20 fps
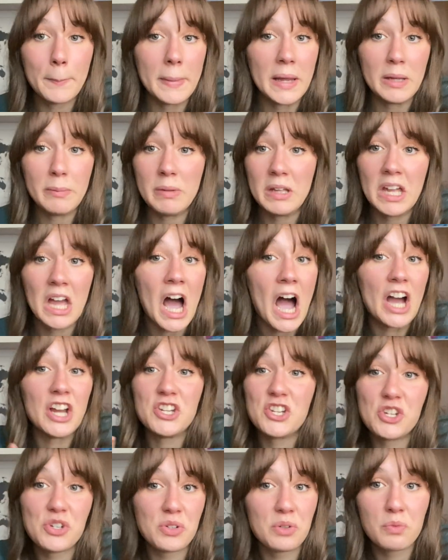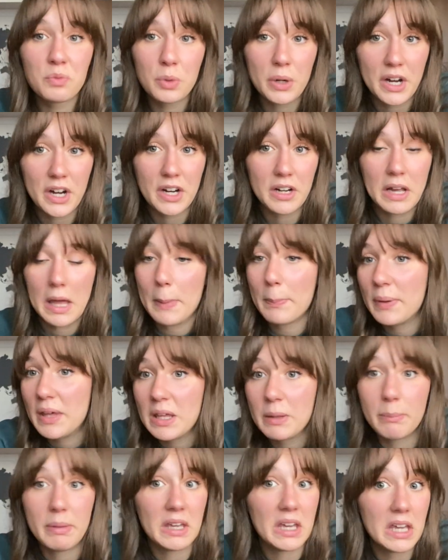"Maybe I shouldn't wear a
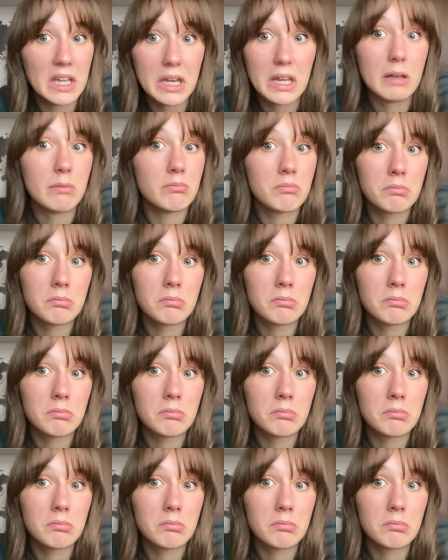pink bikini."